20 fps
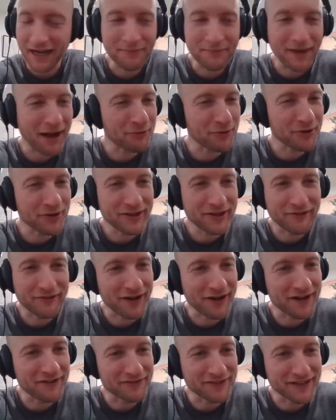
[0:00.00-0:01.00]
I'm not really
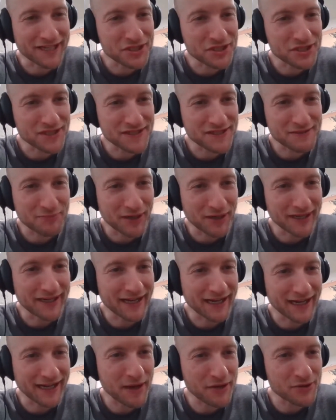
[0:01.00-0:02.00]
afraid of leeches,
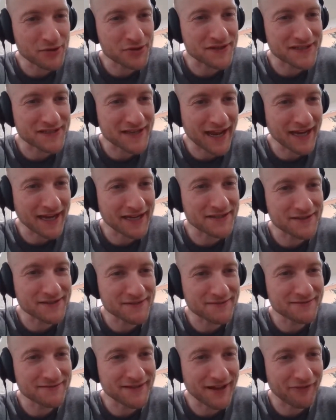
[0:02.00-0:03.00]
but spiders and
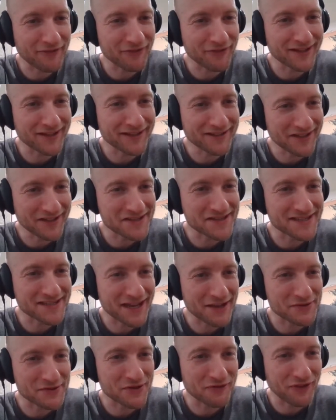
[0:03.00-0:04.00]
snakes definitely
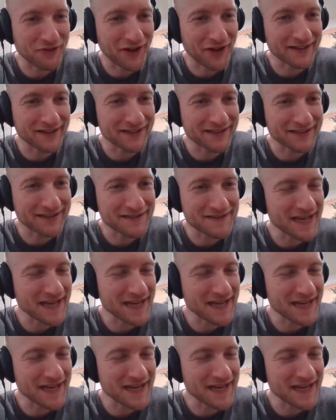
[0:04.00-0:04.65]
doesn't sound so fun.